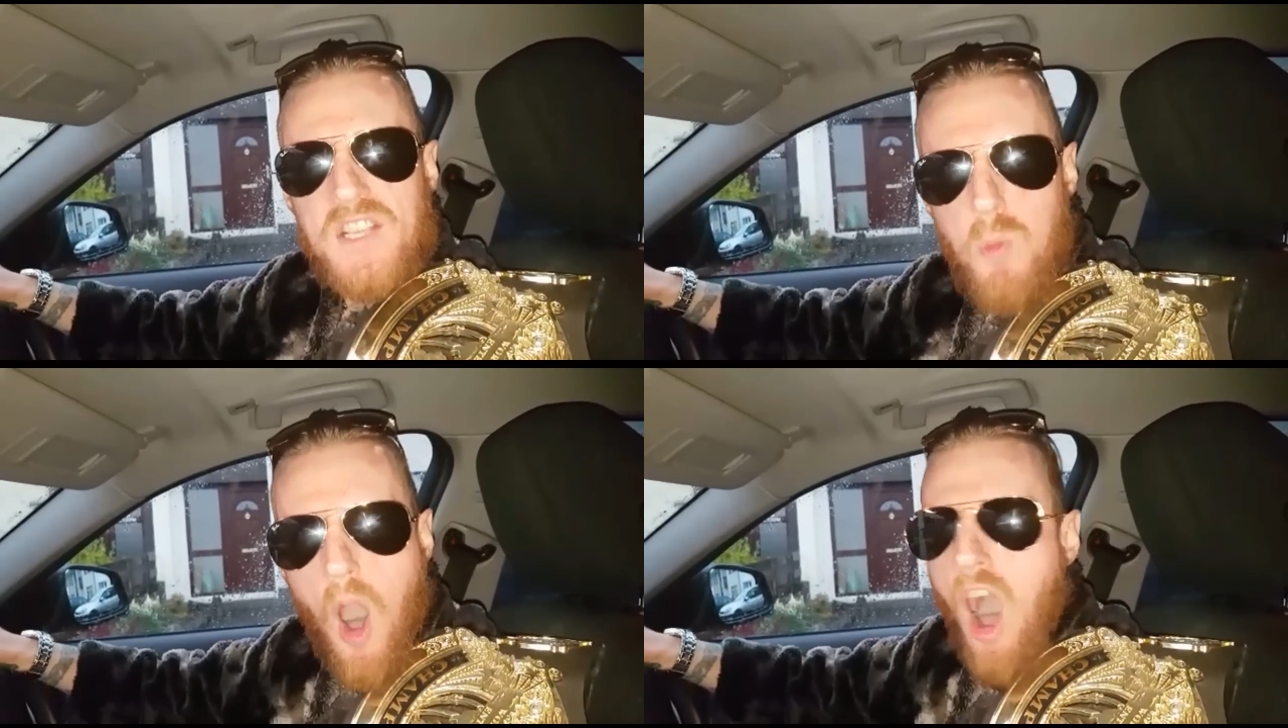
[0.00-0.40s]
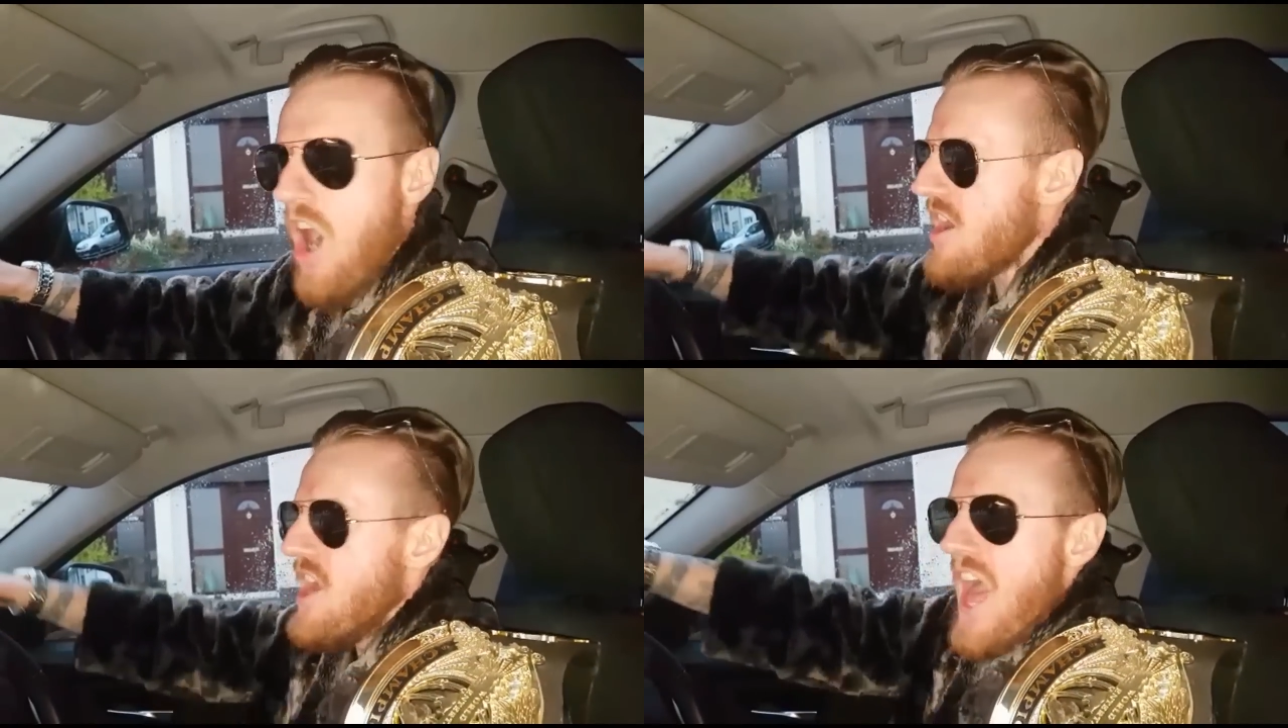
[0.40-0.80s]
is
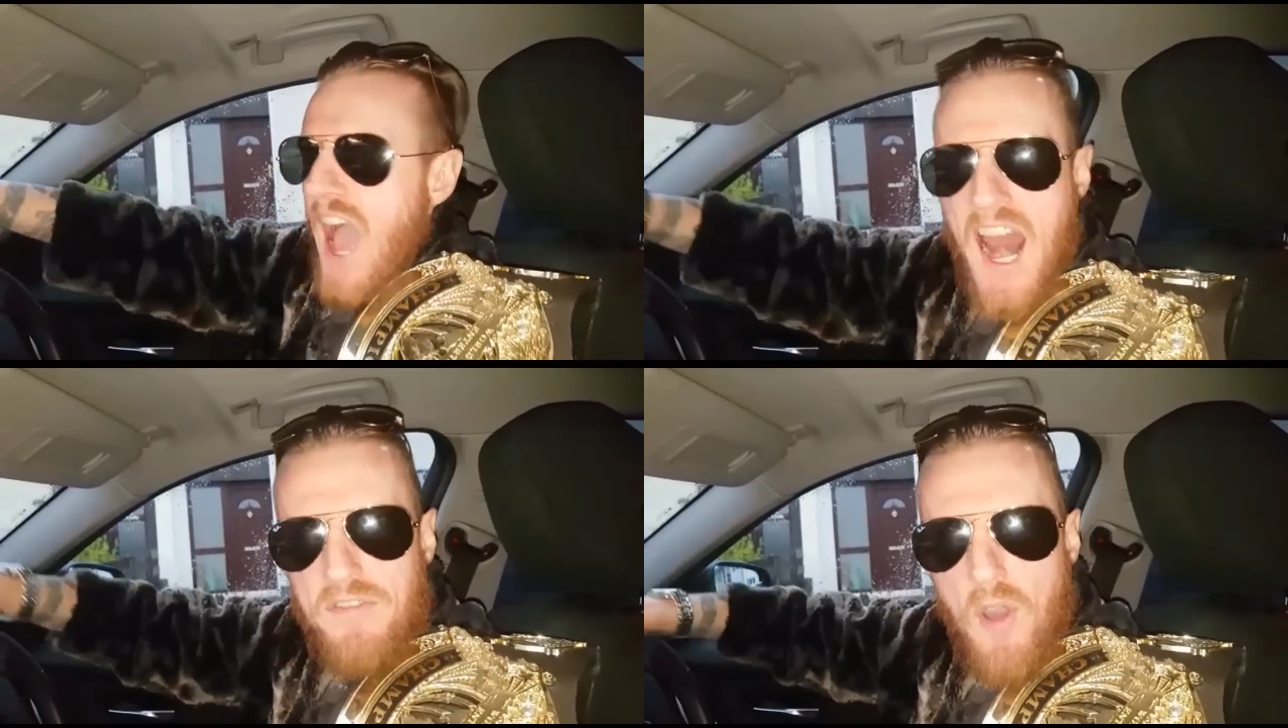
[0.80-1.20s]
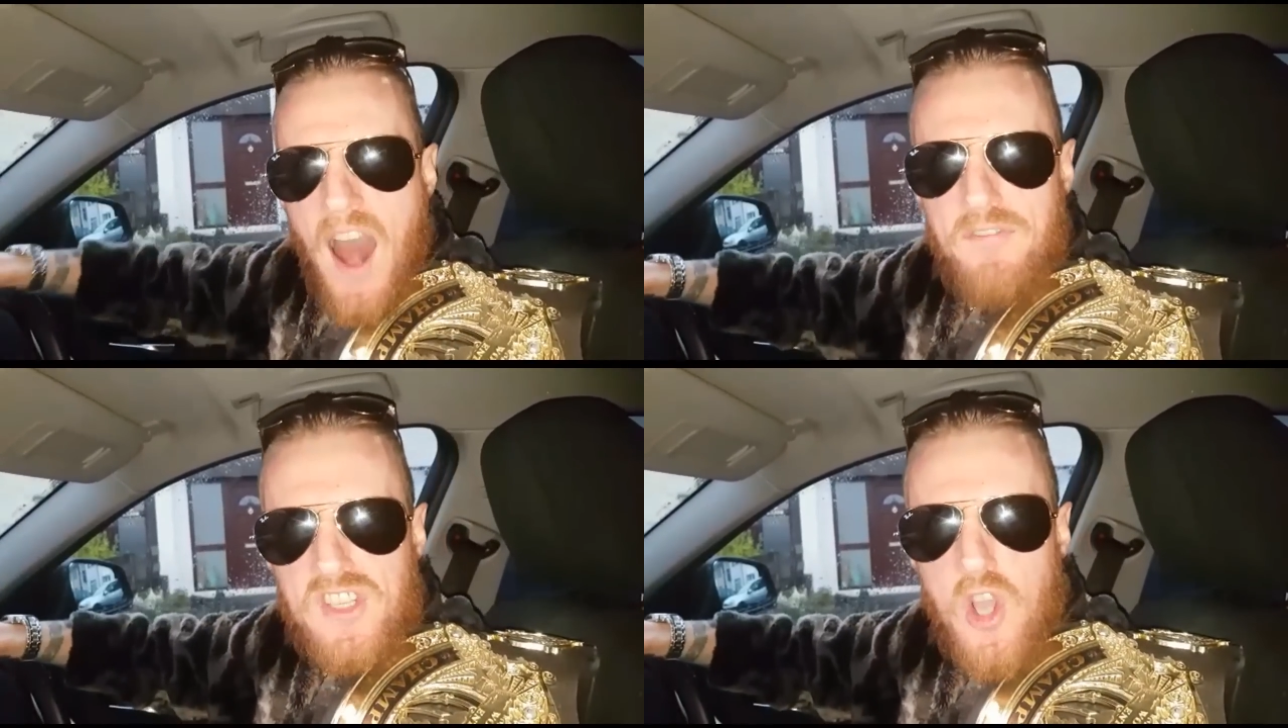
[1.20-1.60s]
war. And if
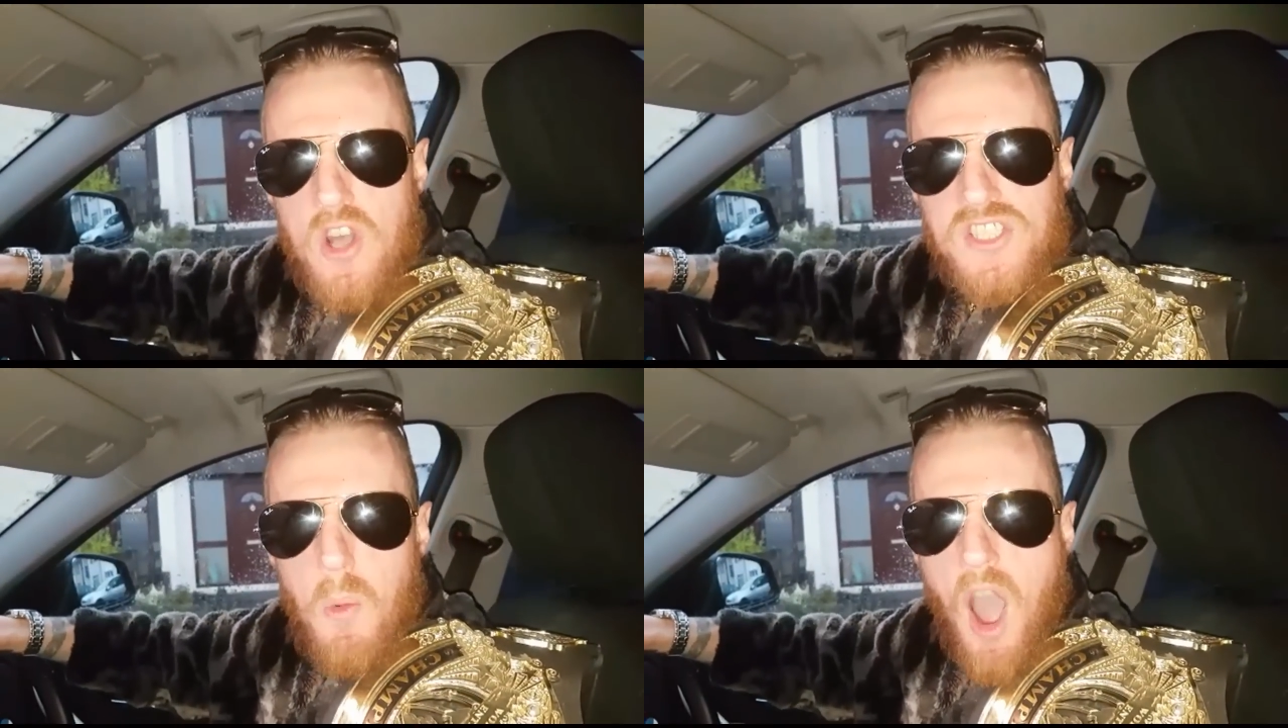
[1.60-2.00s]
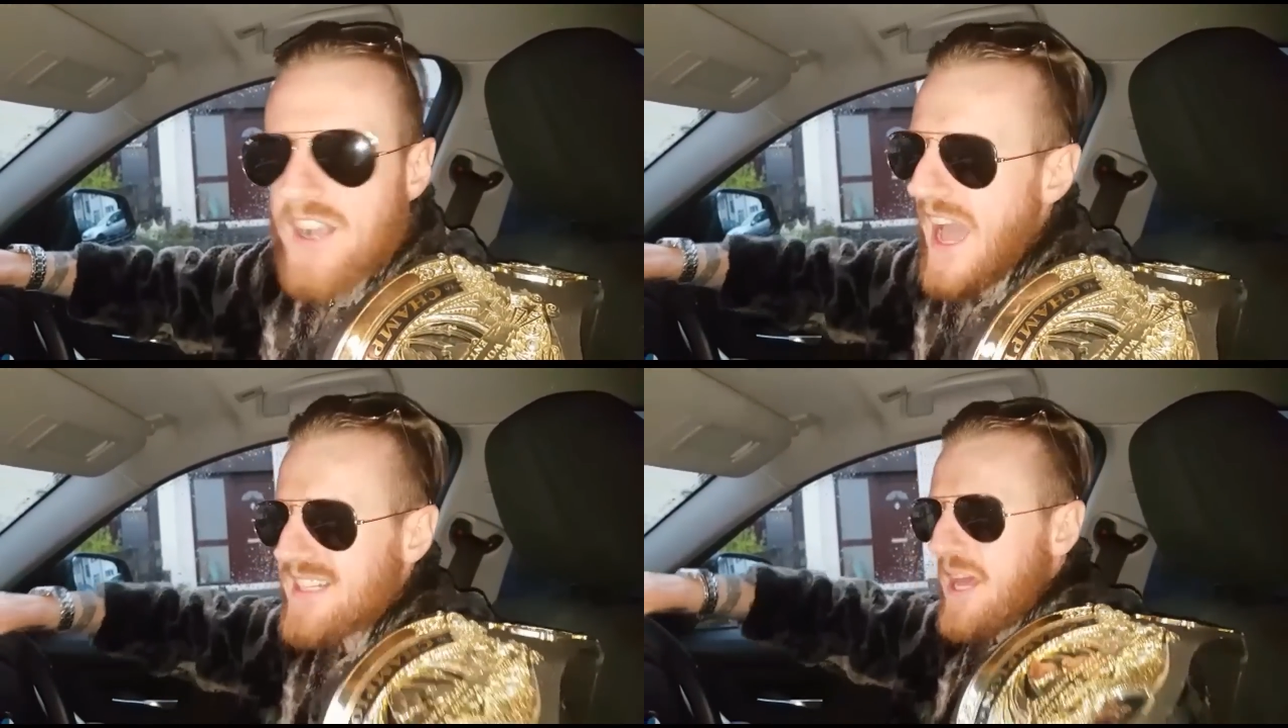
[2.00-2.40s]
one of us goes to
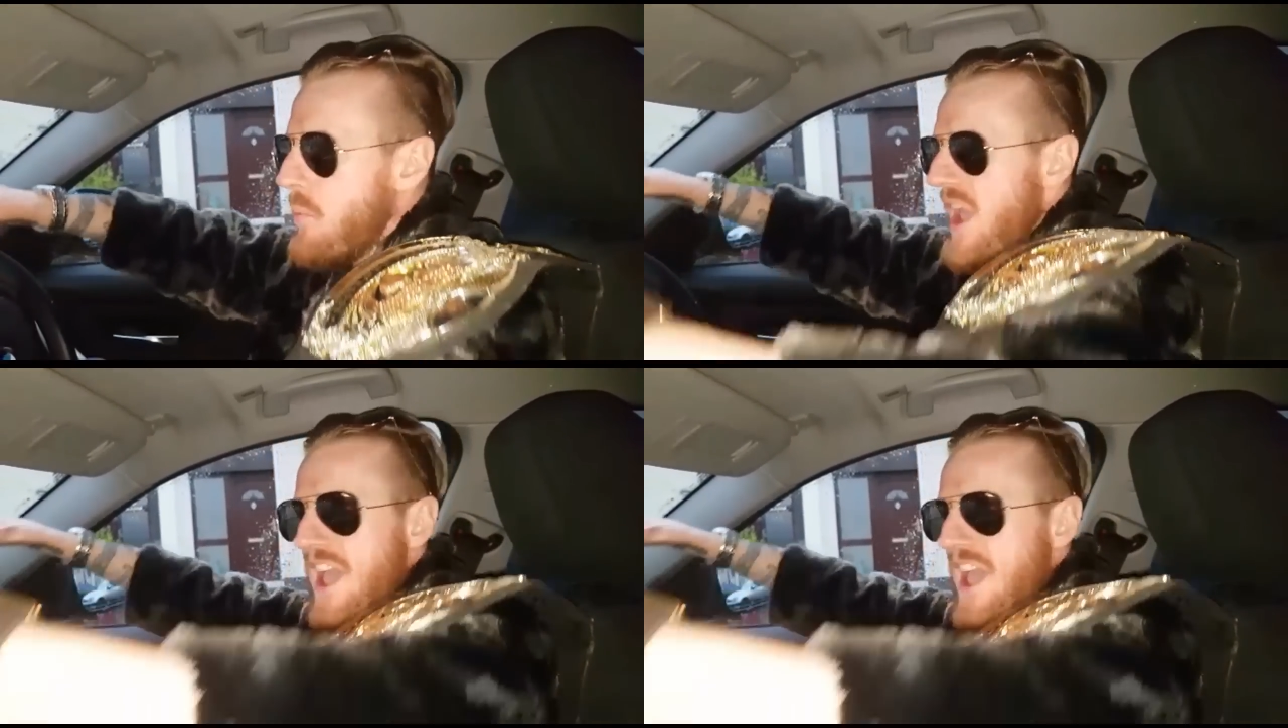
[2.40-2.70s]
war, Kathleen,